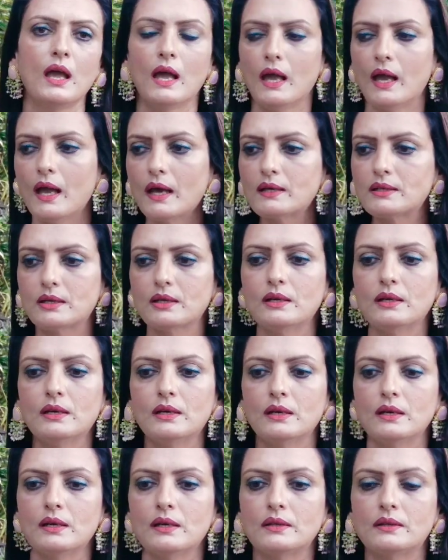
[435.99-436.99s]
And
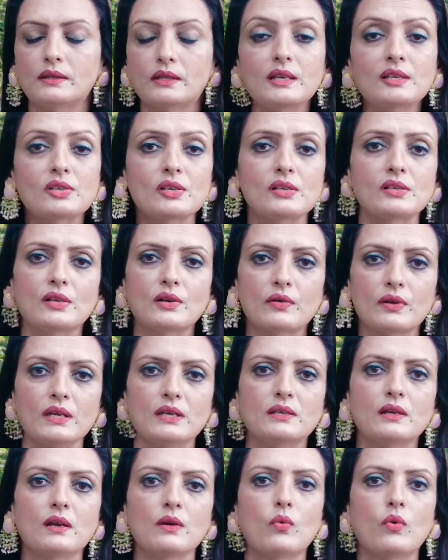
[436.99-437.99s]
this is the
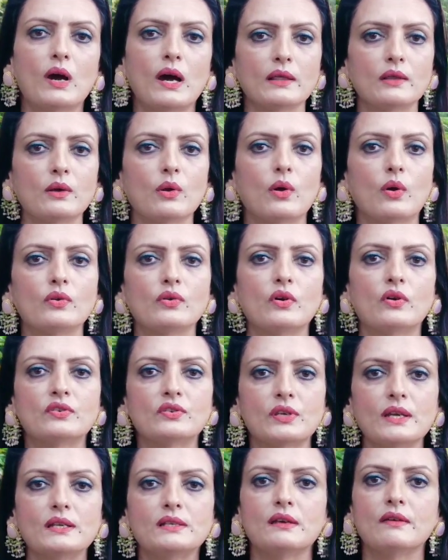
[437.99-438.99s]
reason why the Lord God
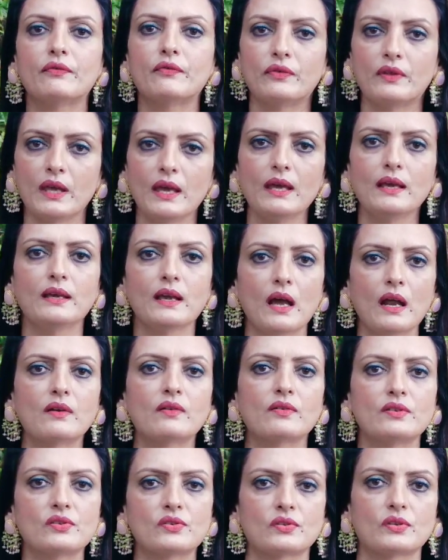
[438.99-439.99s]
says, if they can
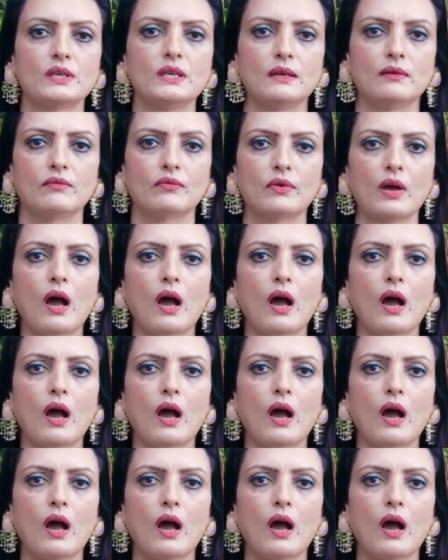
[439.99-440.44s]
receive,